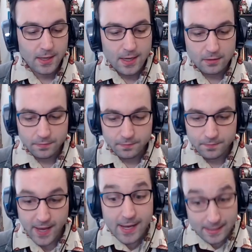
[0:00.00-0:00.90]
And,
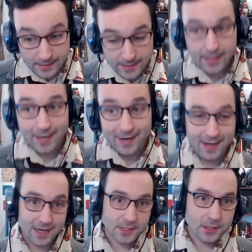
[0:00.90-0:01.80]
and had
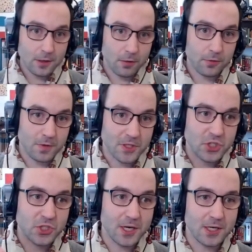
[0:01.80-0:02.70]
had to go through the
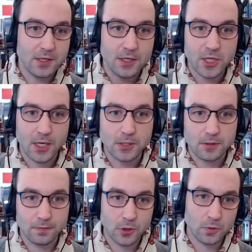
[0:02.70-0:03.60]
sudden change to
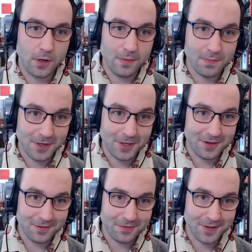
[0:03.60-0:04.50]
virtual in the middle
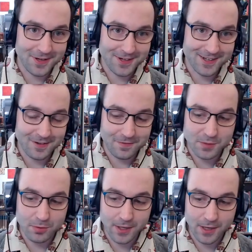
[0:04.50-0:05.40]
of, the, of
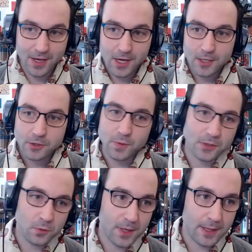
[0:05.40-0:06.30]
spring
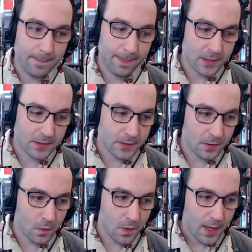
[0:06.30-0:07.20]
2020. And
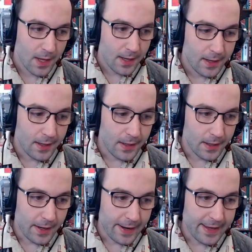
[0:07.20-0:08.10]
so
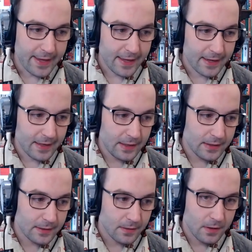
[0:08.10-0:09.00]
uh, I
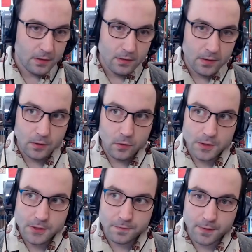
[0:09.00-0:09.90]
had
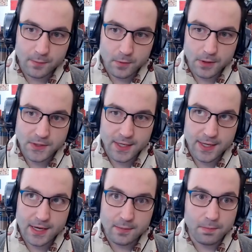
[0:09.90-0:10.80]
course frameworks and I
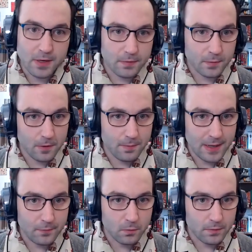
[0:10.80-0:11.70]
had a bit of a
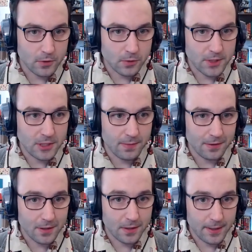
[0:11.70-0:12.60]
roadmap for what virtual teaching might
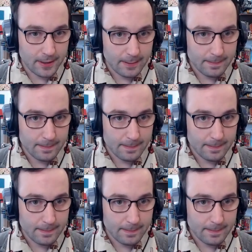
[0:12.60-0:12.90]
look like.